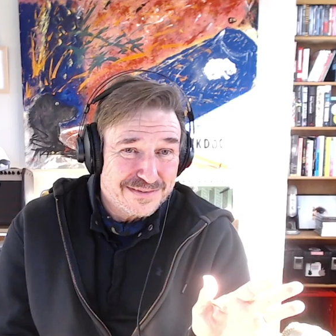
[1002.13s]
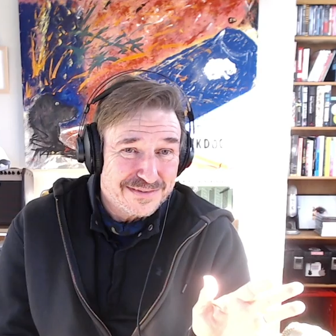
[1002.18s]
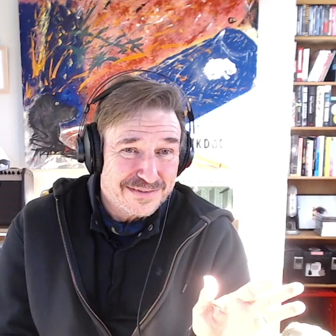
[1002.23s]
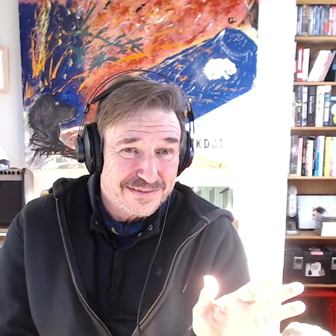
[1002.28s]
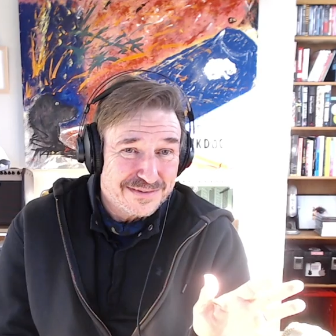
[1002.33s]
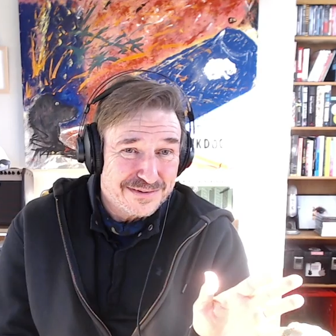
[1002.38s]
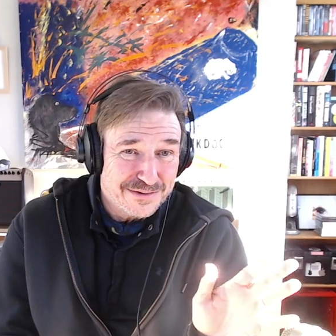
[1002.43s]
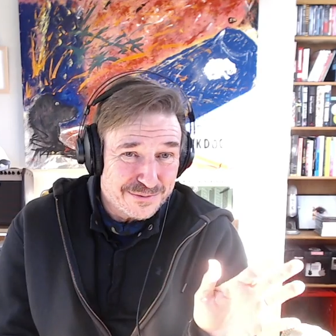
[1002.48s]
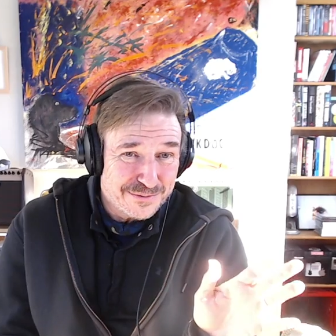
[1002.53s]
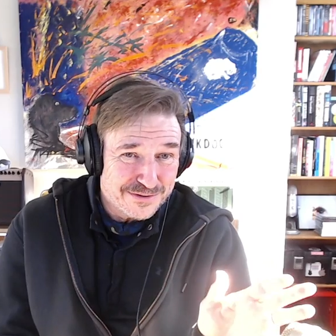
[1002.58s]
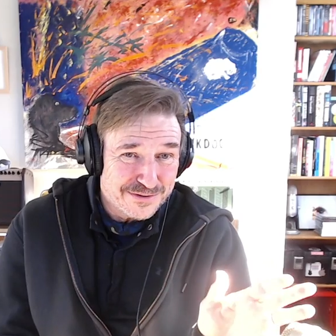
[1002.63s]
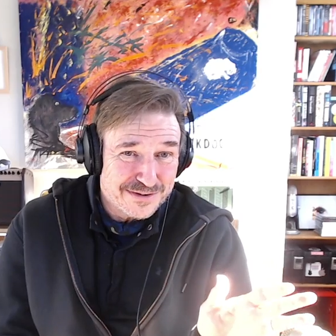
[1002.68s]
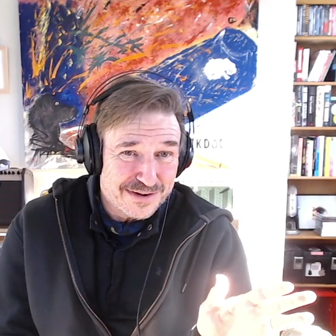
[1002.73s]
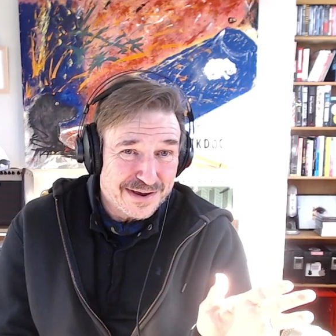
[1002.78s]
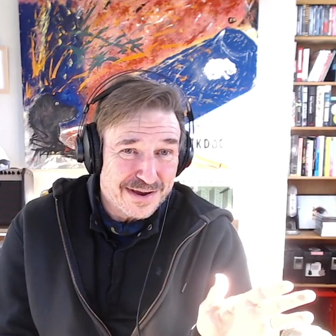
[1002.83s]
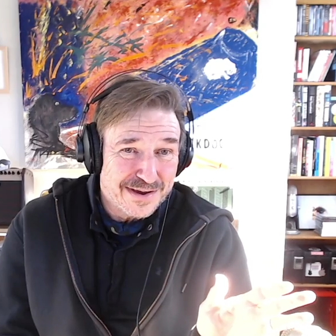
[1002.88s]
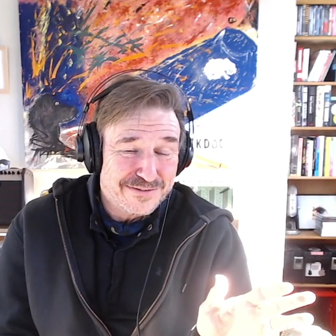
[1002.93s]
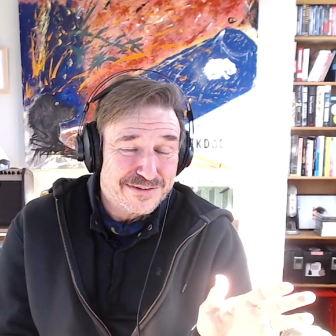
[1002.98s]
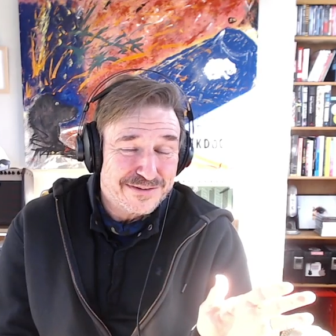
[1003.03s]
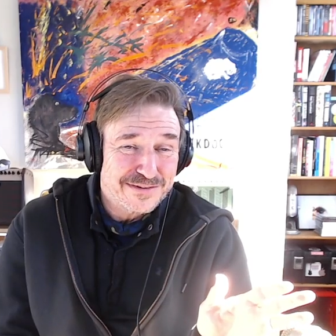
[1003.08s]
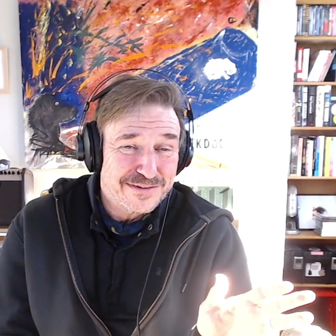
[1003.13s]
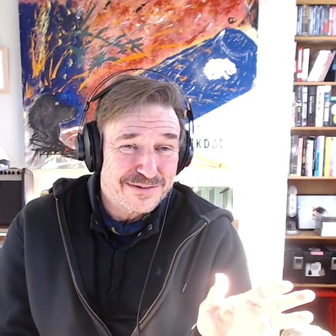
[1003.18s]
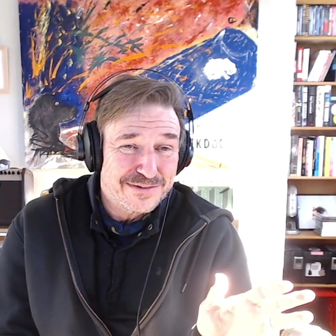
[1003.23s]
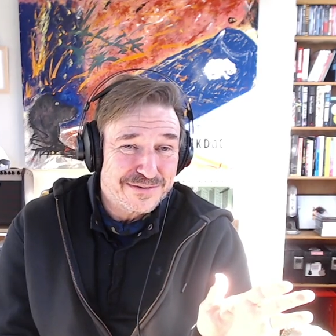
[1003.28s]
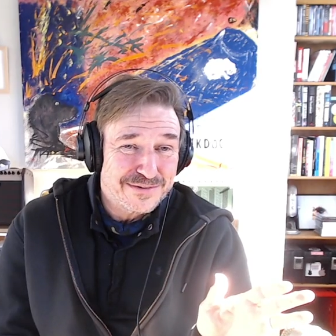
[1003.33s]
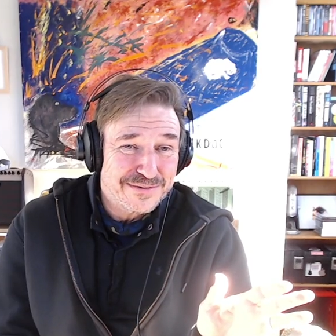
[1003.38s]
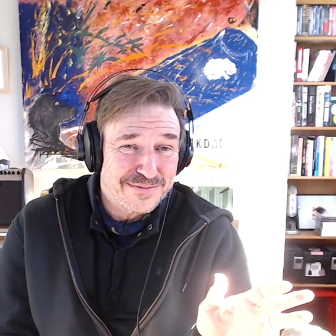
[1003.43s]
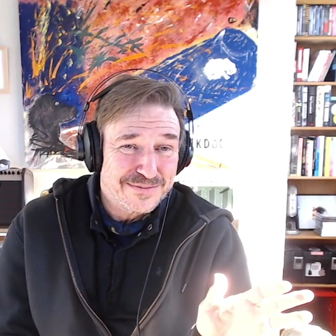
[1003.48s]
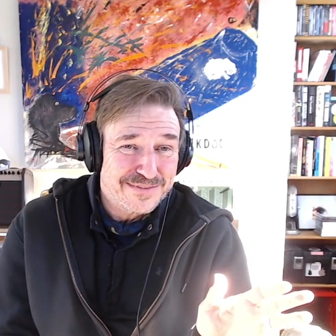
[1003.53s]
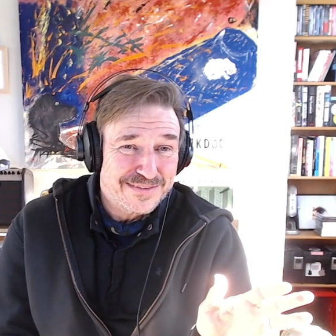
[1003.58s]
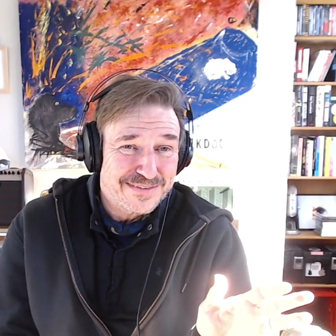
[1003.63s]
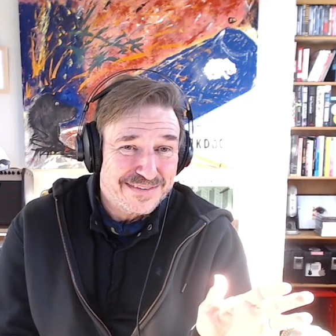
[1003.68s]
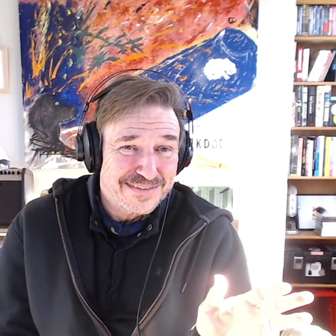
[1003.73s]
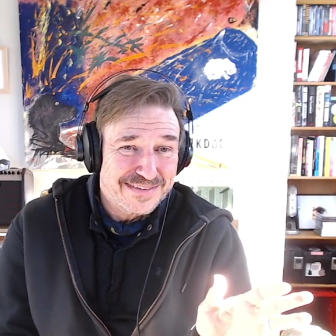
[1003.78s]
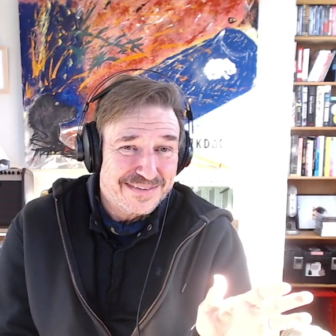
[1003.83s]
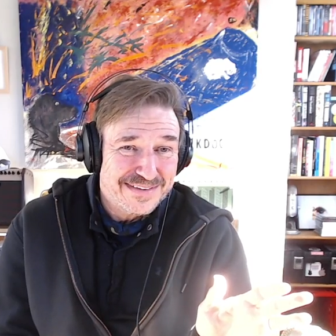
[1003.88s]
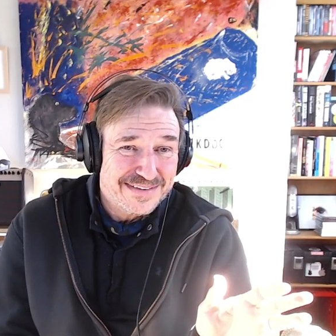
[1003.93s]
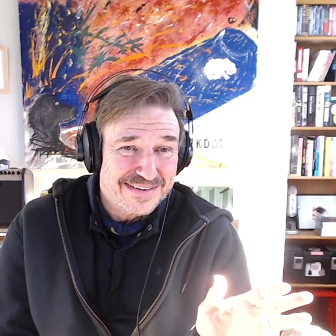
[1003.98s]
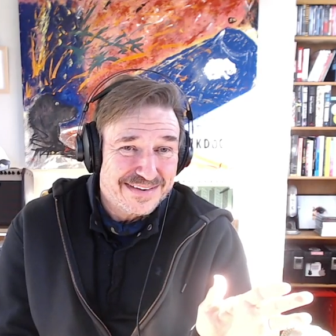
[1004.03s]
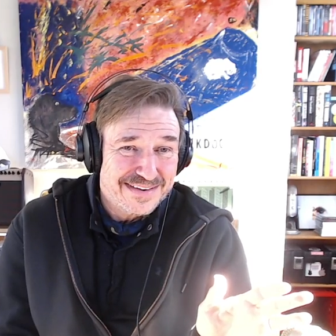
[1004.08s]
Do what you have to do.
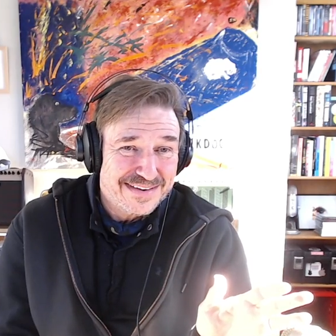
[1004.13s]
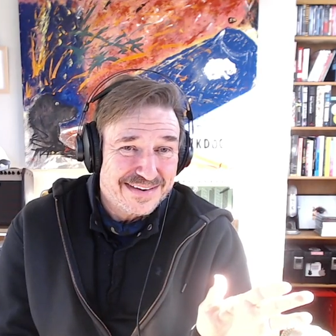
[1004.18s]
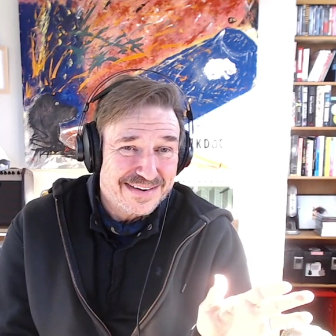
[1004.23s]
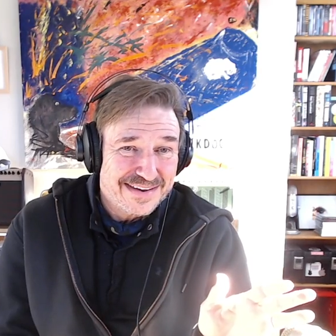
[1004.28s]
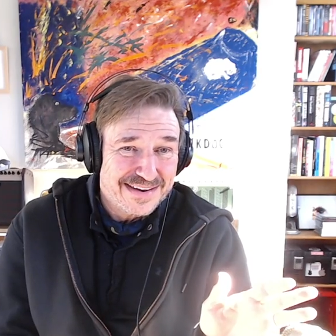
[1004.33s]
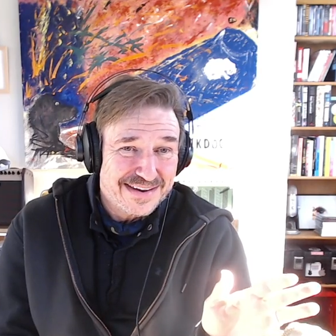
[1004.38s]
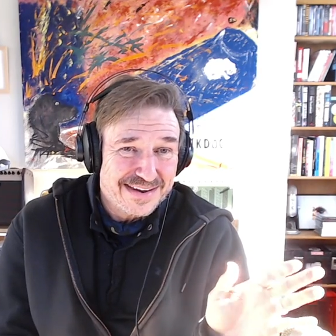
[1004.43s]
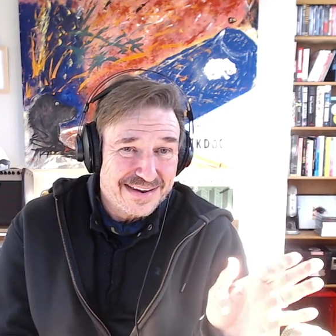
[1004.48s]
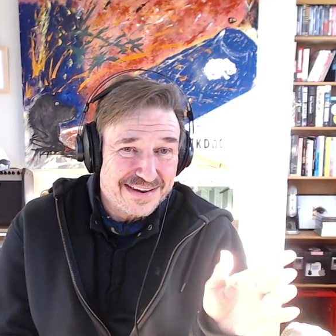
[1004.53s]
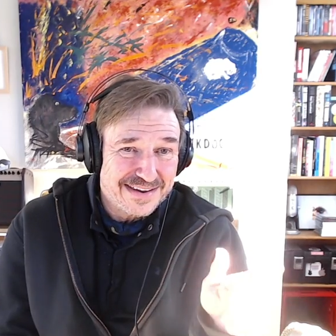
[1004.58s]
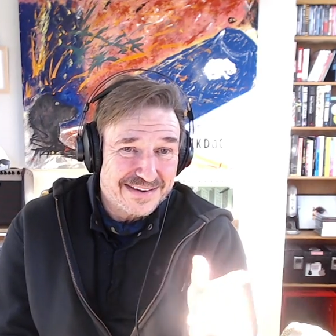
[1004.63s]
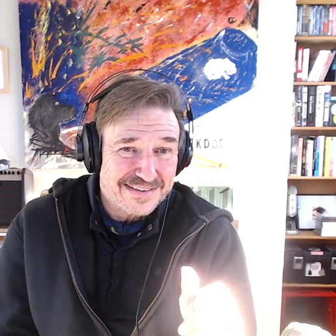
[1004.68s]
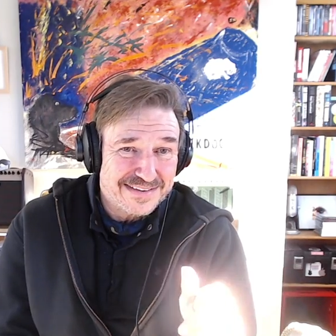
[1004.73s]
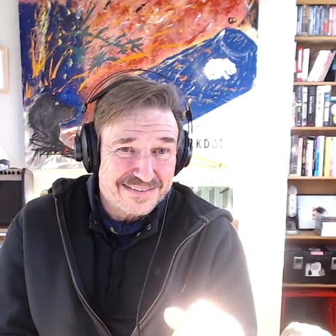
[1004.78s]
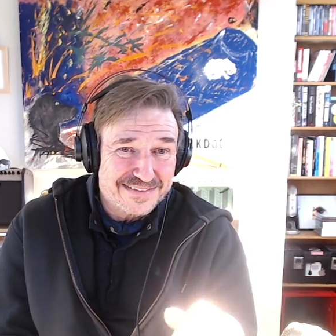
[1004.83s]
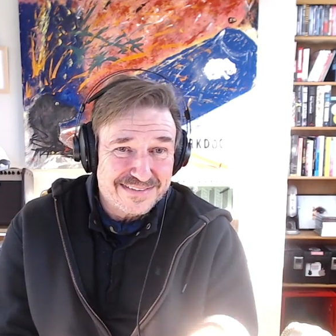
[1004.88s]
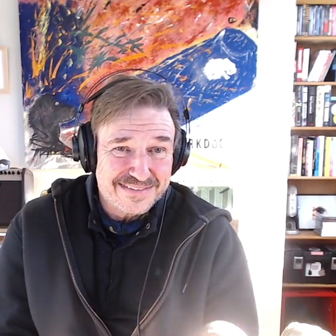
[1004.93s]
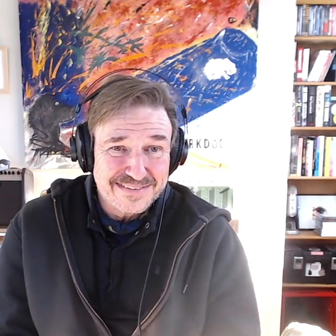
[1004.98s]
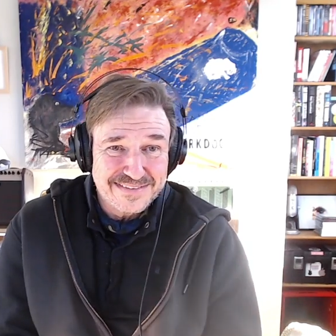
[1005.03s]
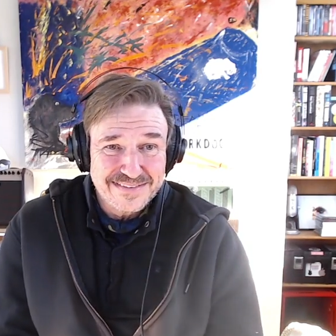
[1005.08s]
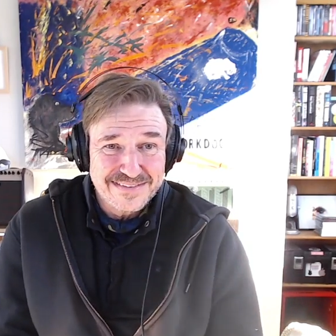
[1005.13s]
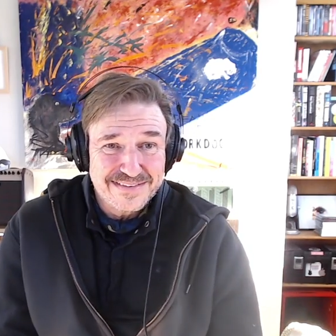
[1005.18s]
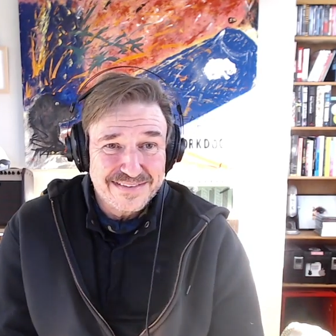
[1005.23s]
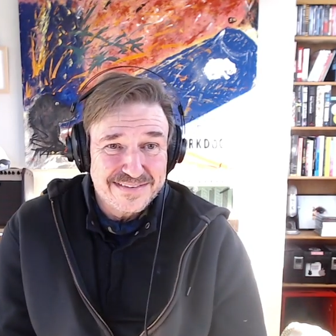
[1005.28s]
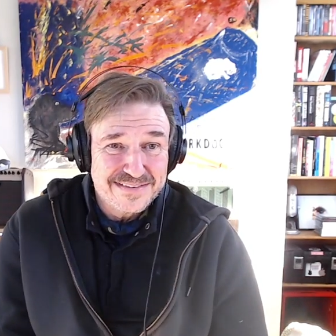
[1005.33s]
And